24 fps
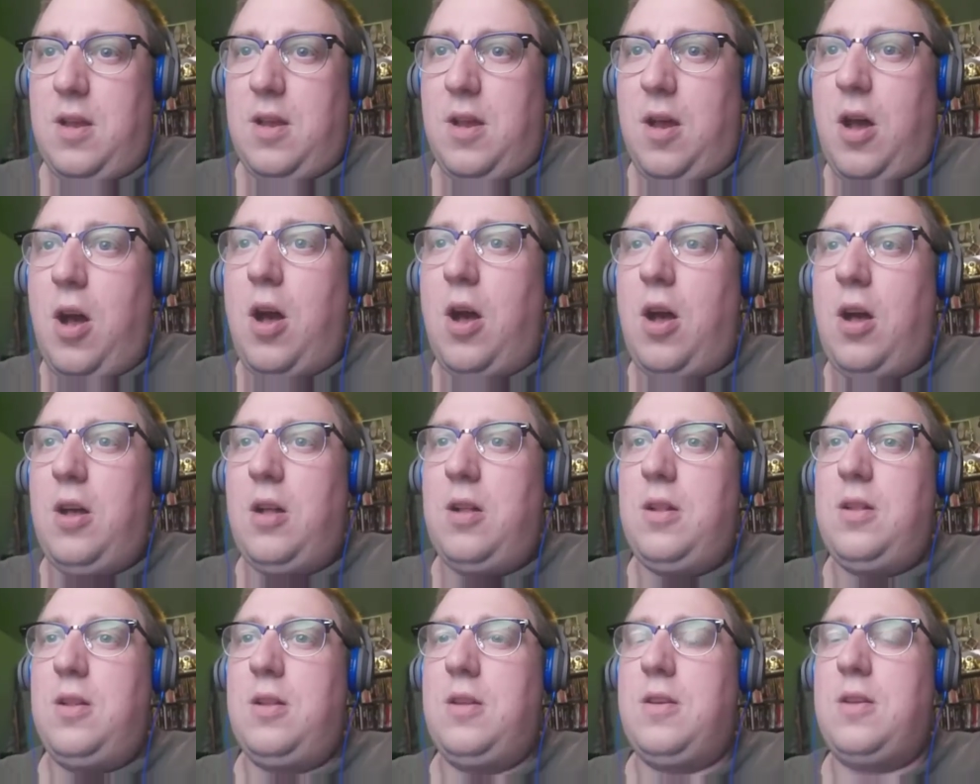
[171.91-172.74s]

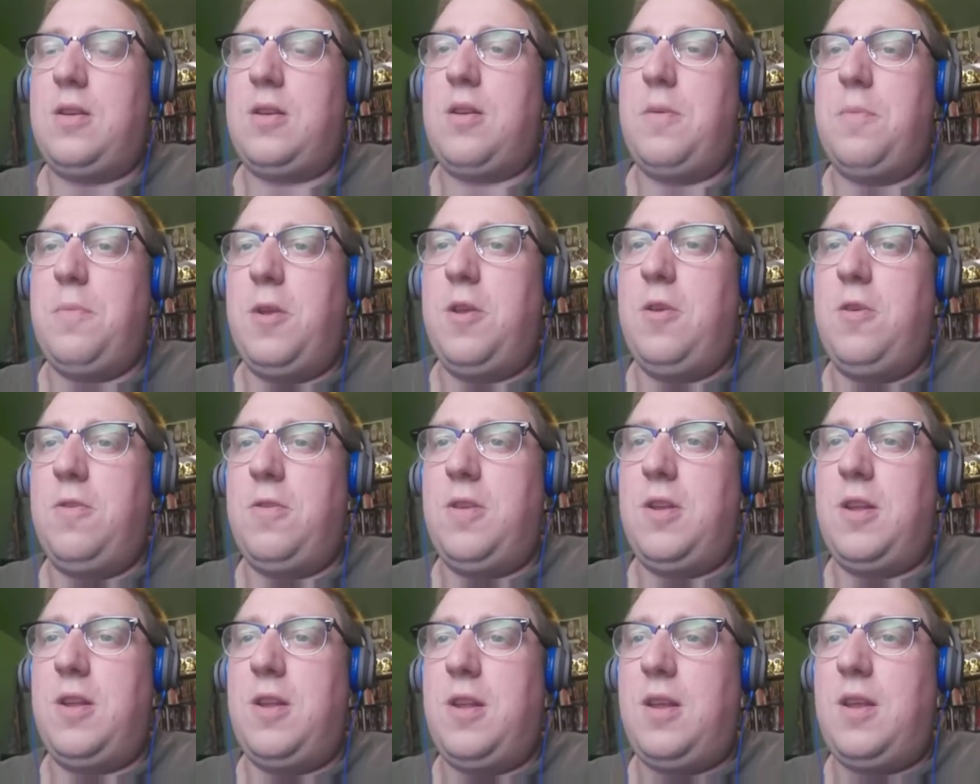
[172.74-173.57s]
All the
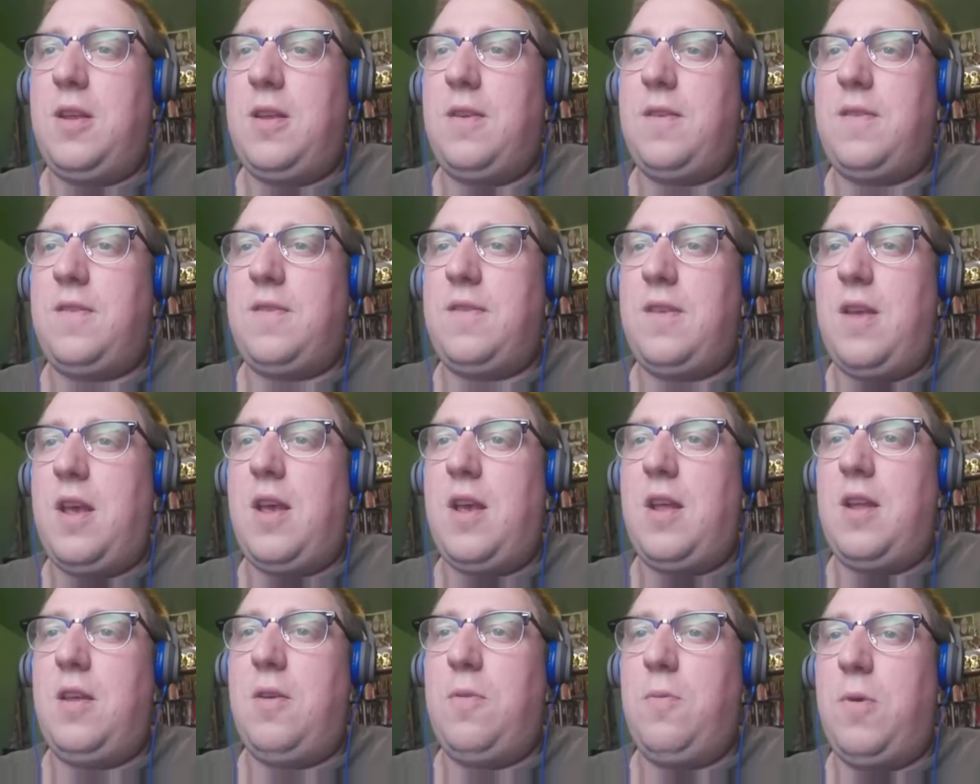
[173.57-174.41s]
community
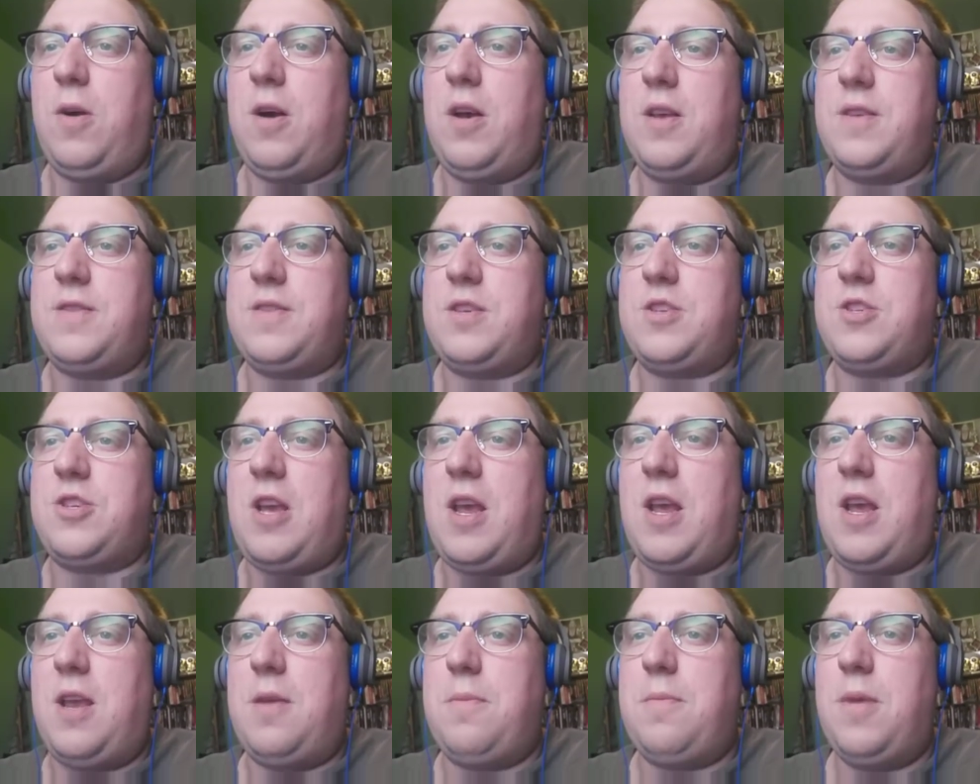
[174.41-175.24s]
said it was a
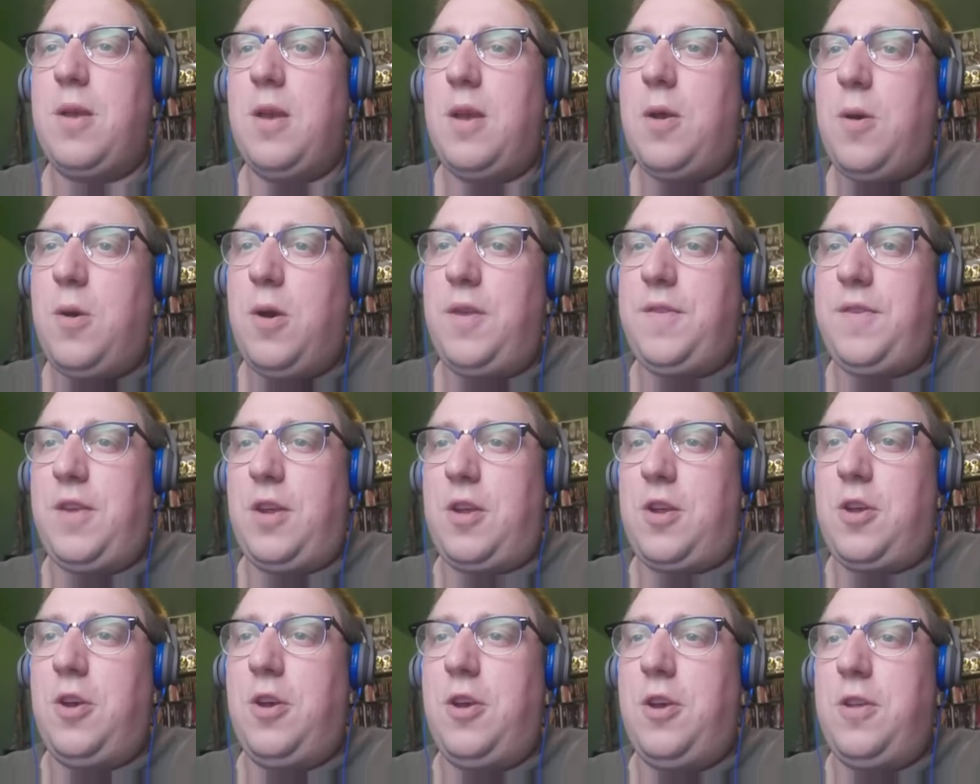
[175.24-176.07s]
shame. Was a
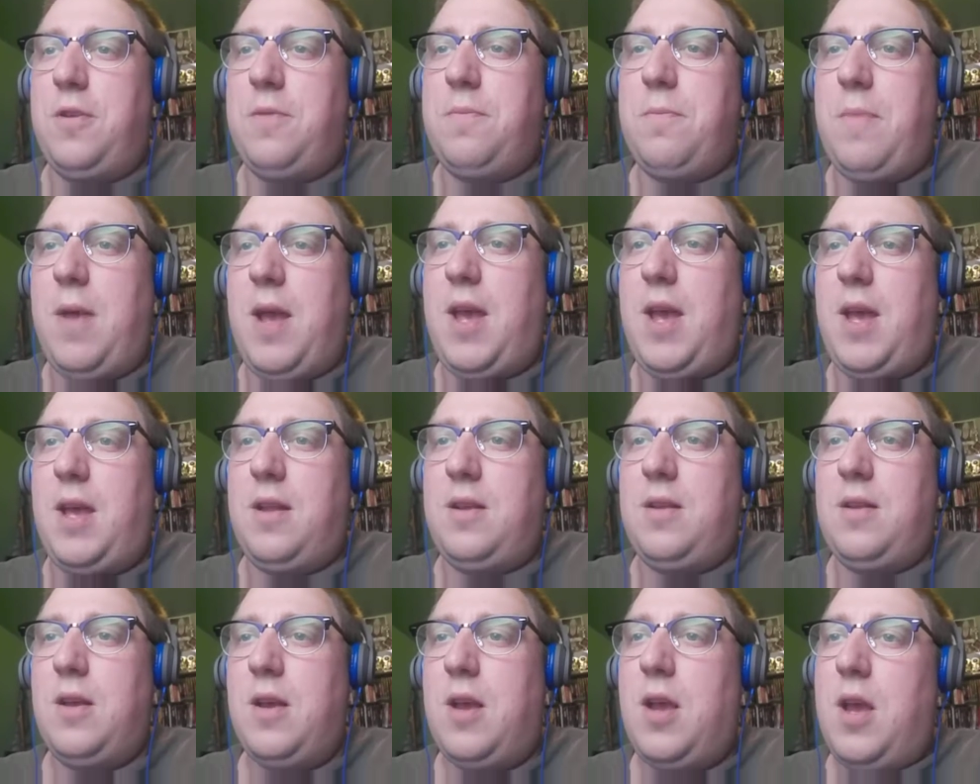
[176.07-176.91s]
good
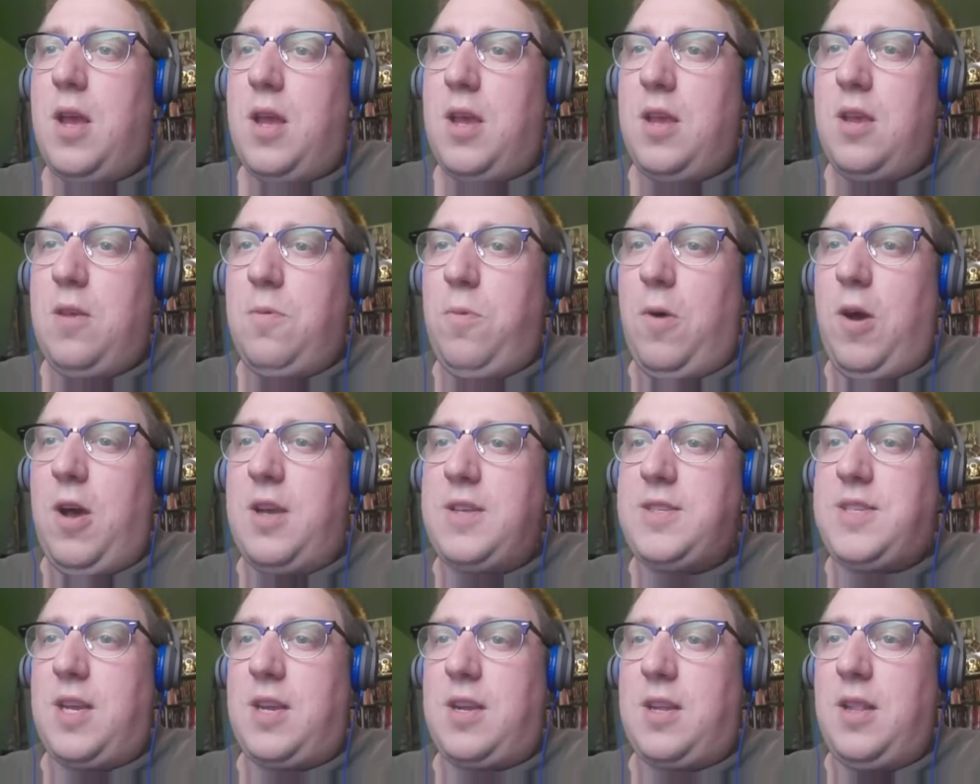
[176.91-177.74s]
man, he
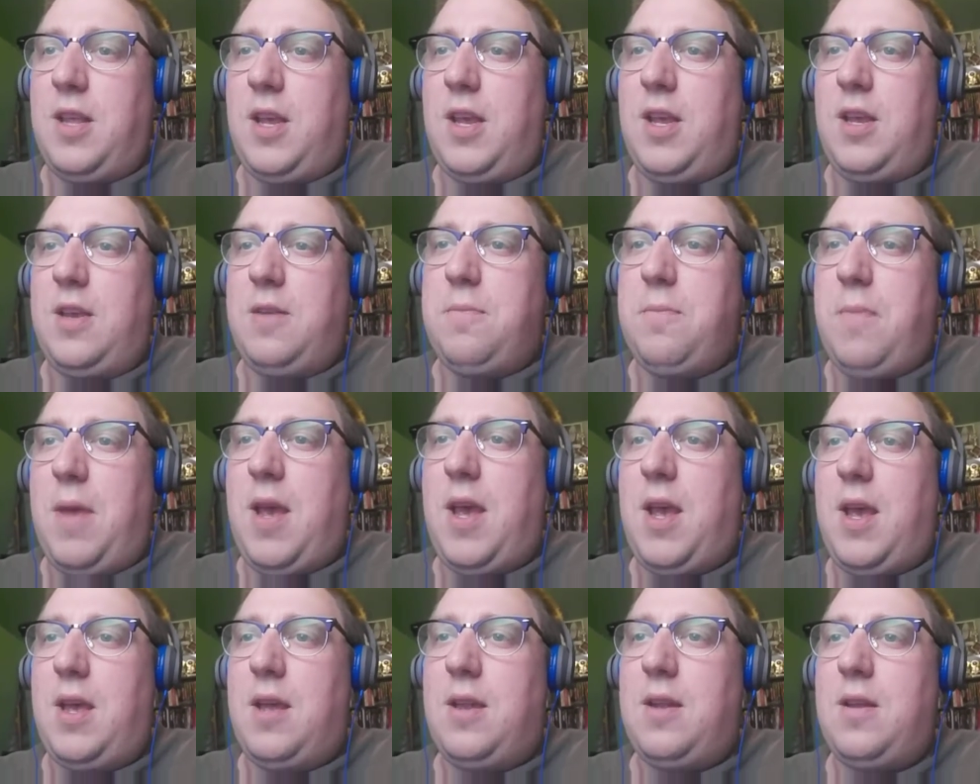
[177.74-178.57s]
was a clean
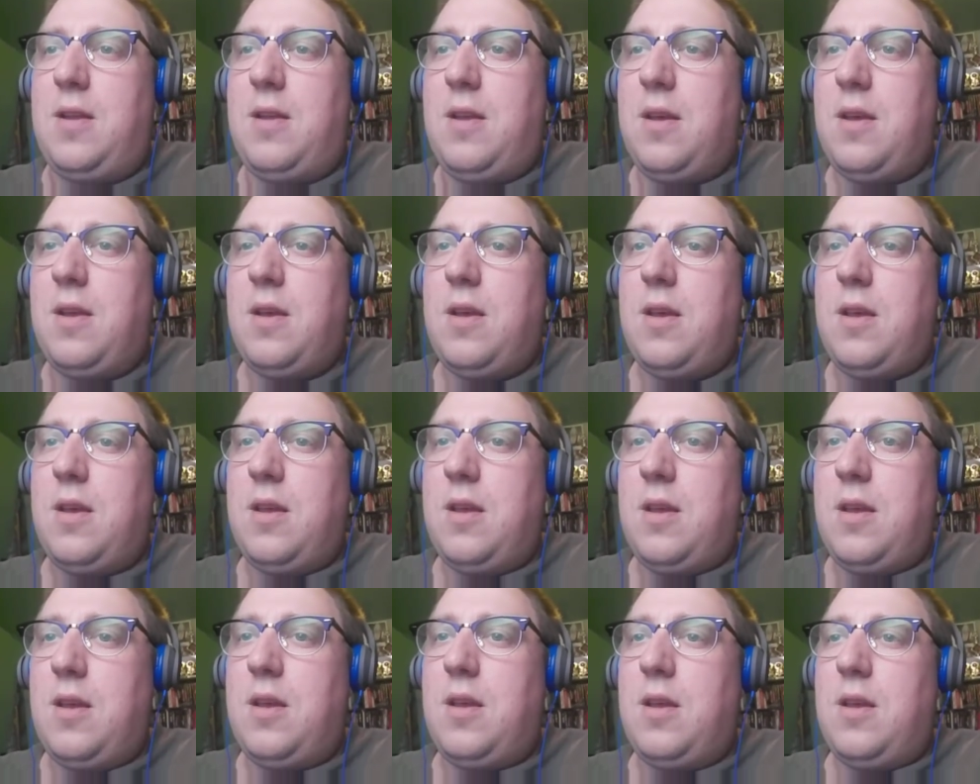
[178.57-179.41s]
man.
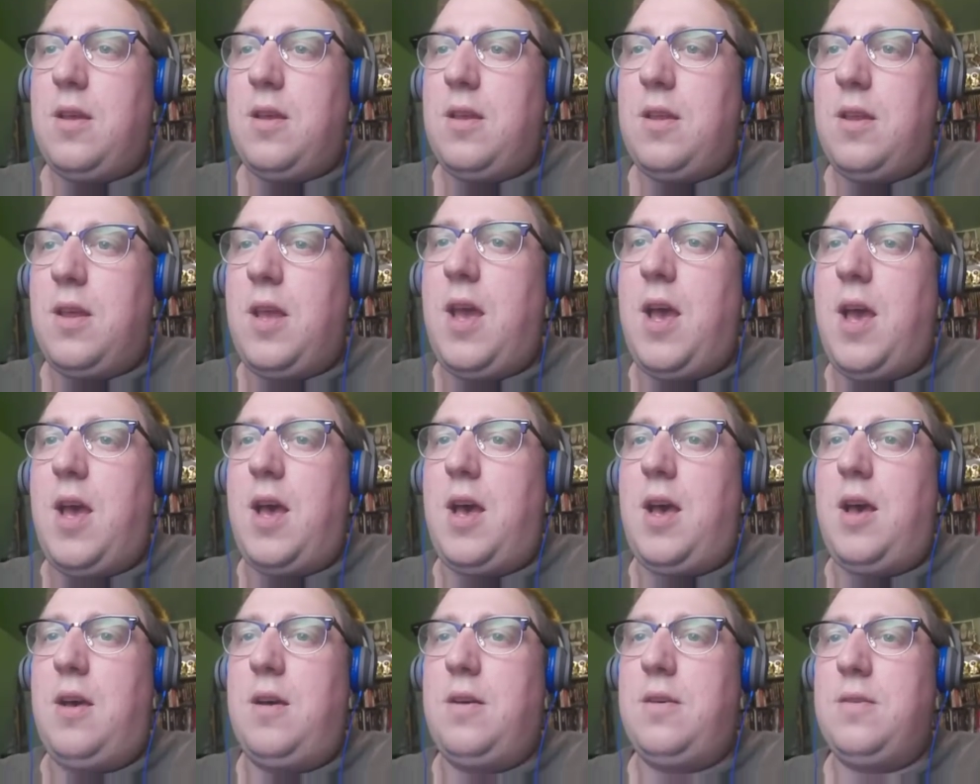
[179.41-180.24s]

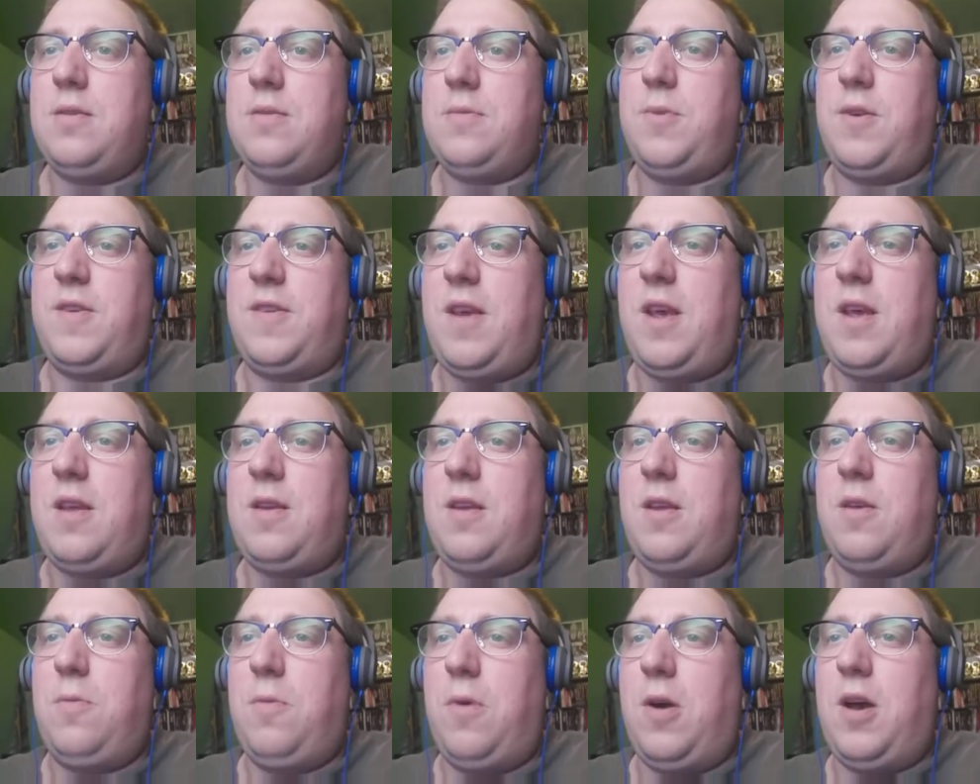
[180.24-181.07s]
Yeah, was it,
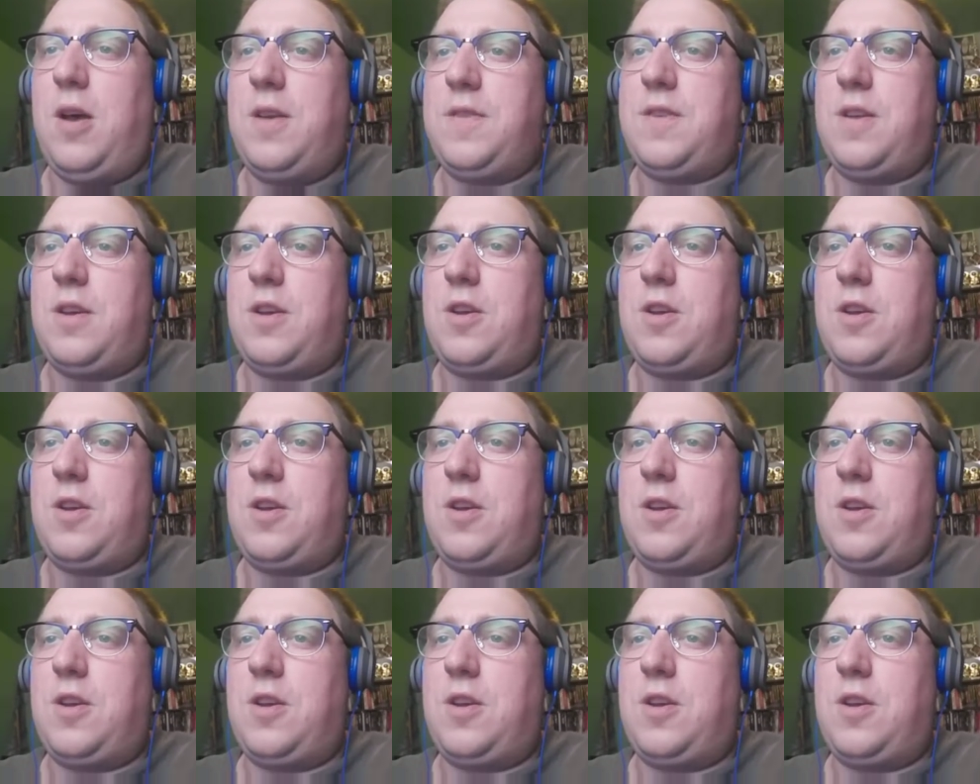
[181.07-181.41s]
he was a